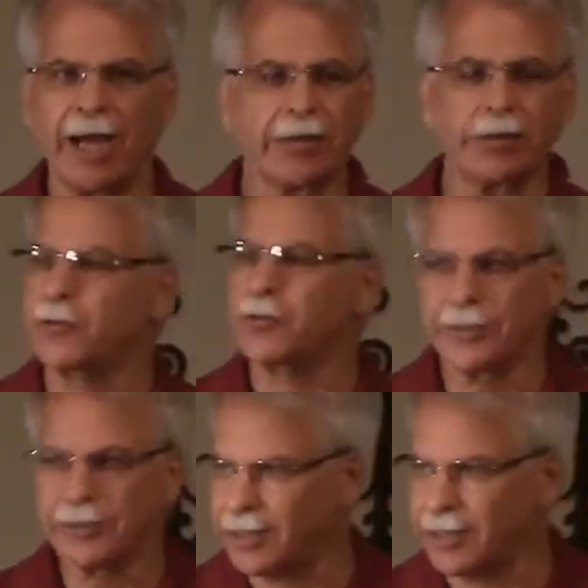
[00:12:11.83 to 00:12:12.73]
I know
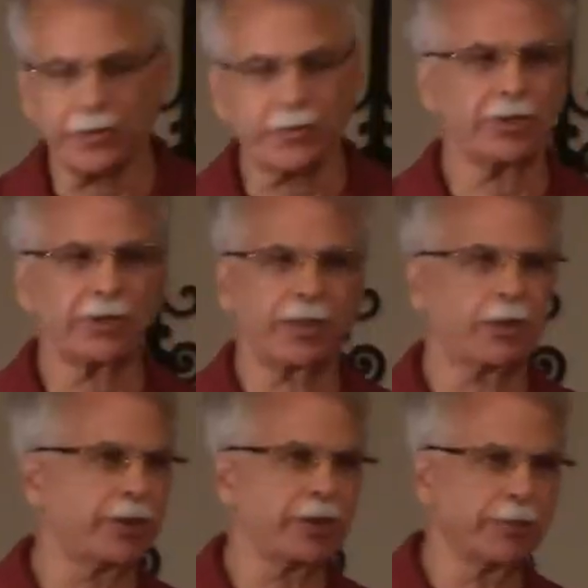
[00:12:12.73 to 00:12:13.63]
nothing else beside
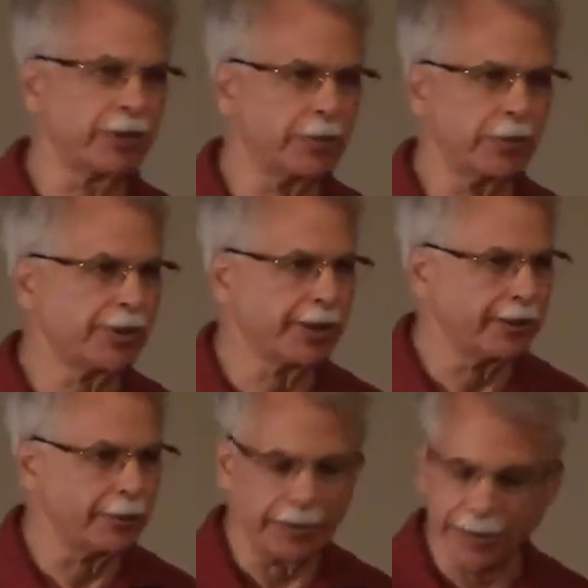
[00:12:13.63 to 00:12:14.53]
a Great Commission
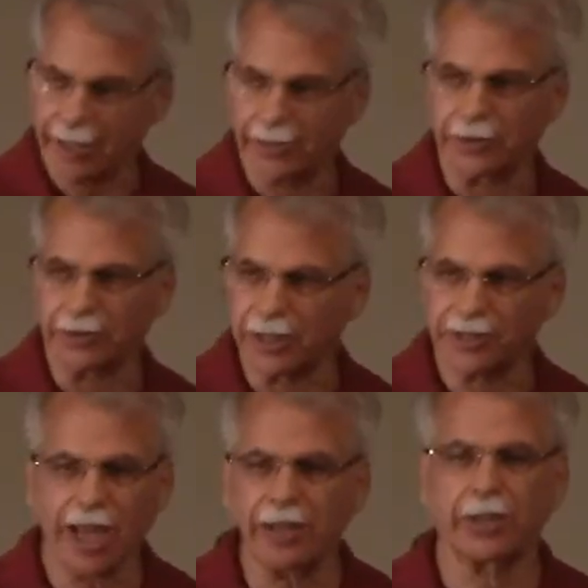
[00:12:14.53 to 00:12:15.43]
mentality because
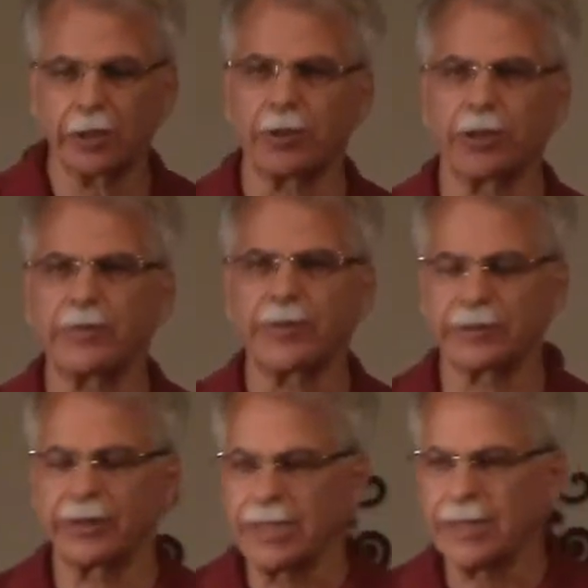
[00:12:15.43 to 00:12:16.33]
that's how I grew up,
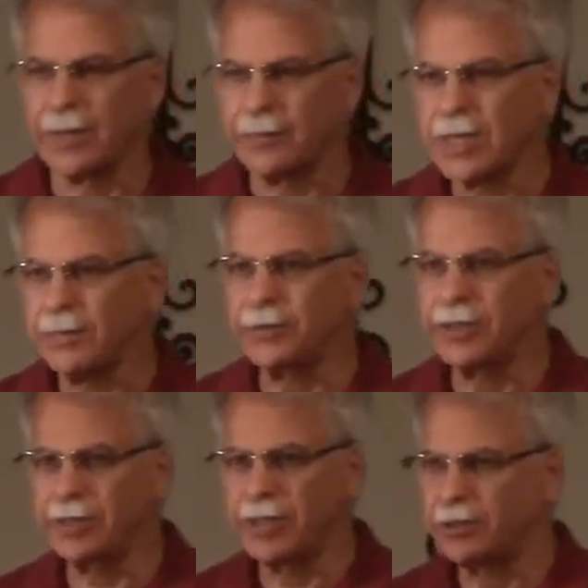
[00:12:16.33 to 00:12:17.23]
about that people
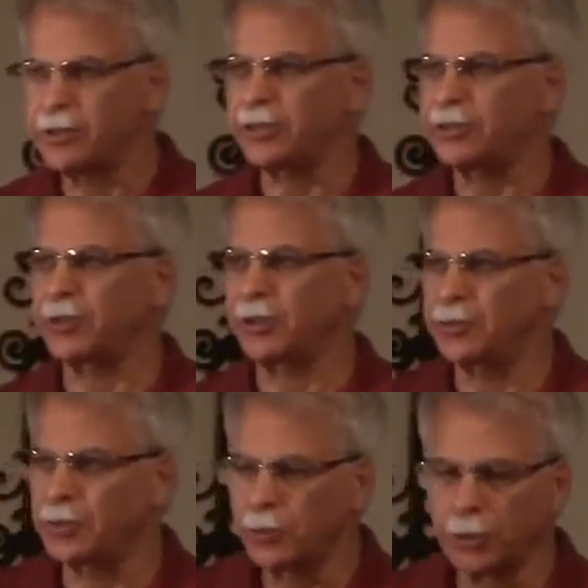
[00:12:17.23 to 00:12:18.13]
need to hear Jesus
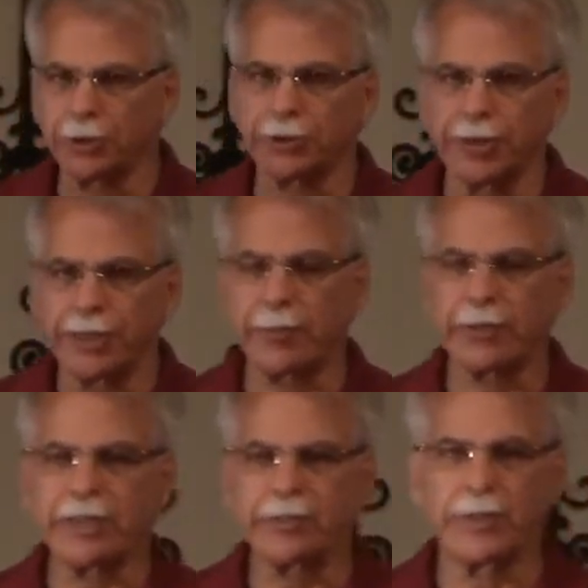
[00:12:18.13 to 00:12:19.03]
all over the world. And
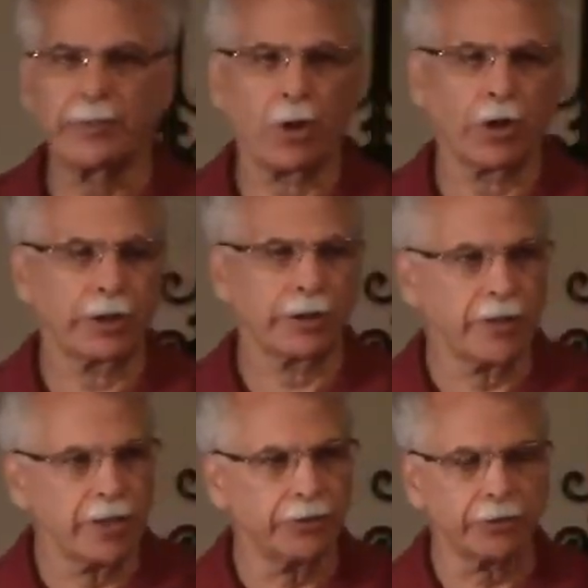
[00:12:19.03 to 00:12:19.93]
we need to be a part
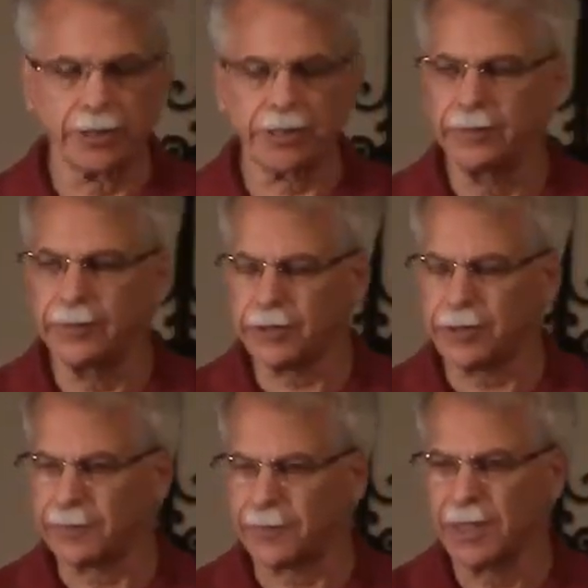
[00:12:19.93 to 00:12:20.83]
of His Great
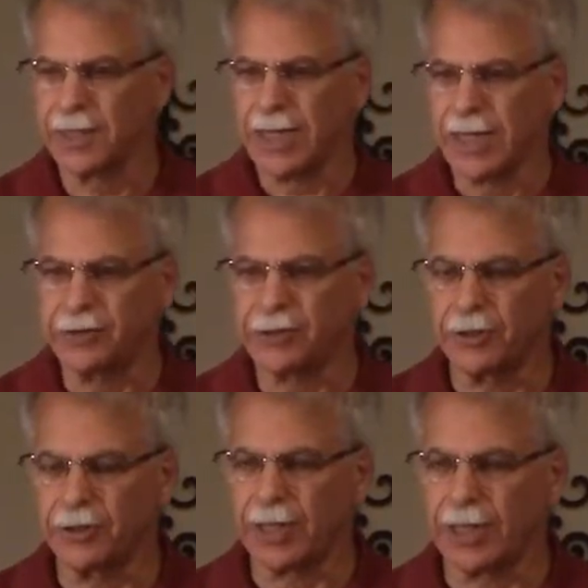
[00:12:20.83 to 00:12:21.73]
Commission. And
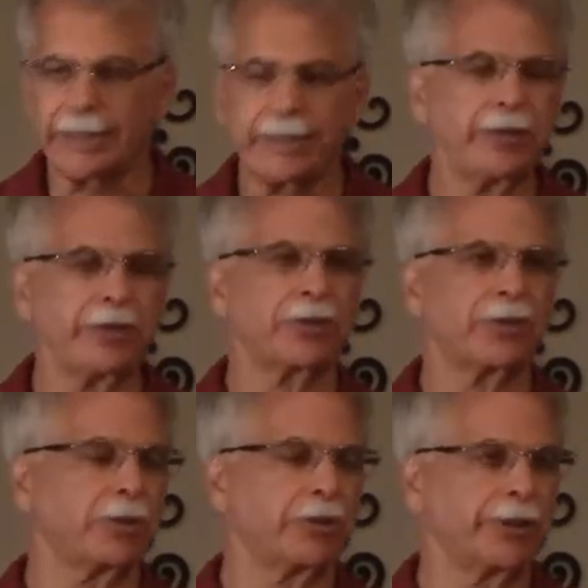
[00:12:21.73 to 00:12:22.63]
so I needed to
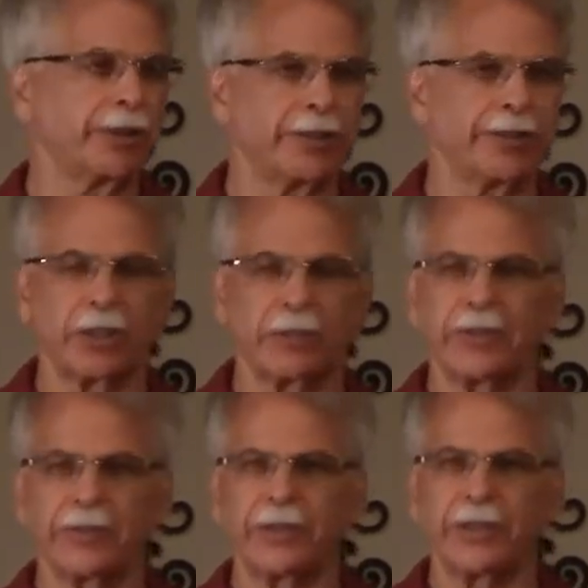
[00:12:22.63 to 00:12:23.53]
start learning how to share
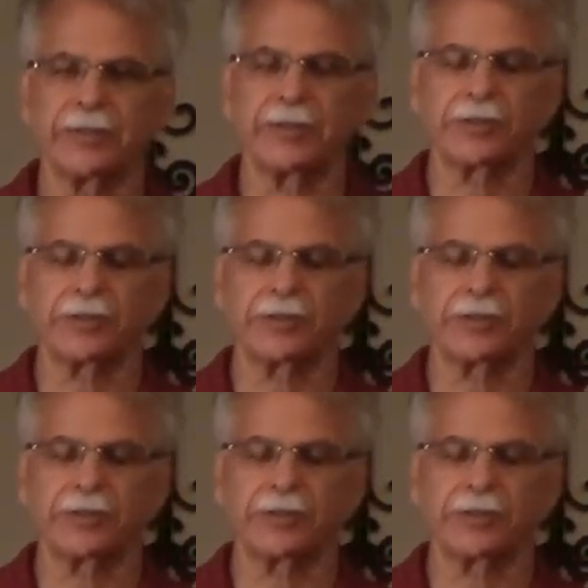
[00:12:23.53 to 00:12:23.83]
my faith.